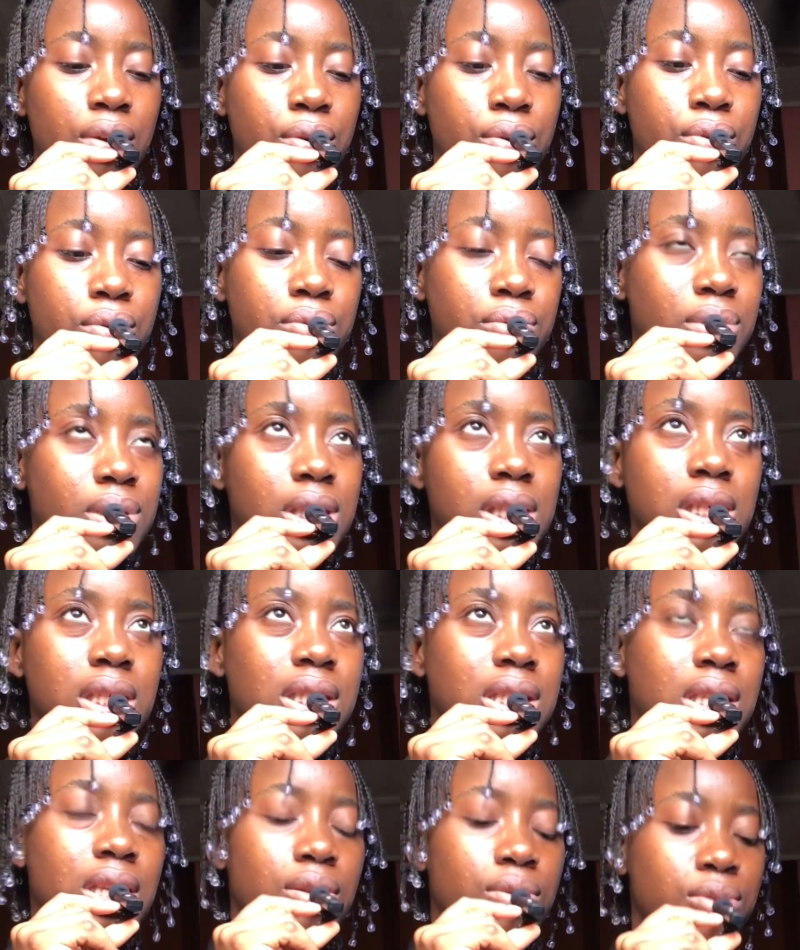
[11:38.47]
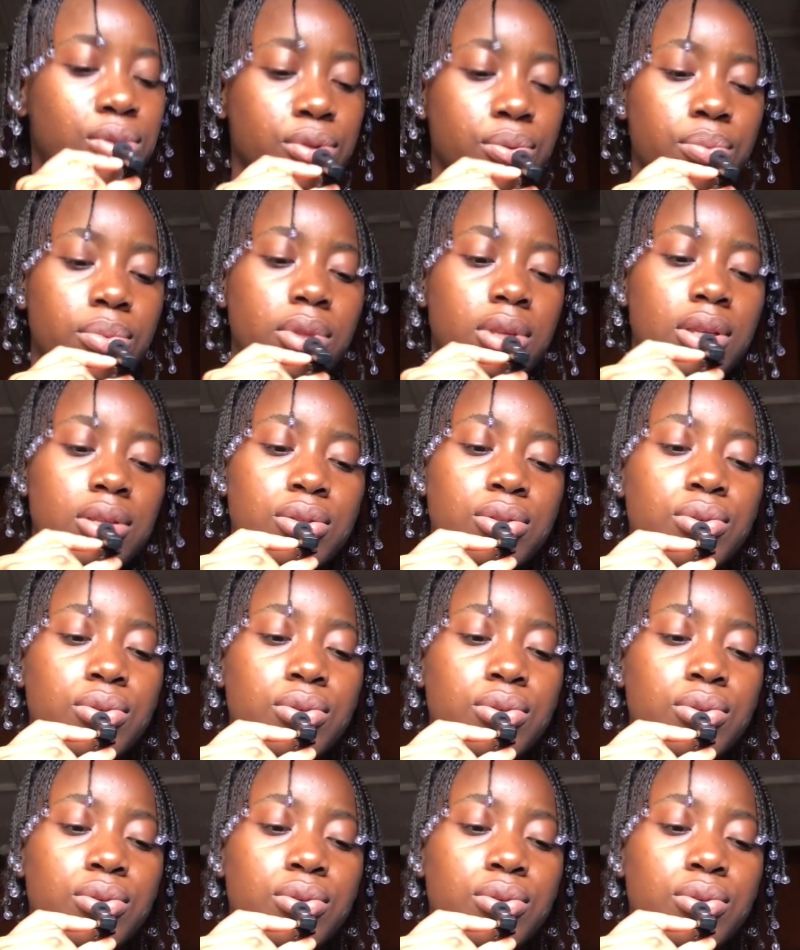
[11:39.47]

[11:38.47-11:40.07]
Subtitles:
or 6k or something.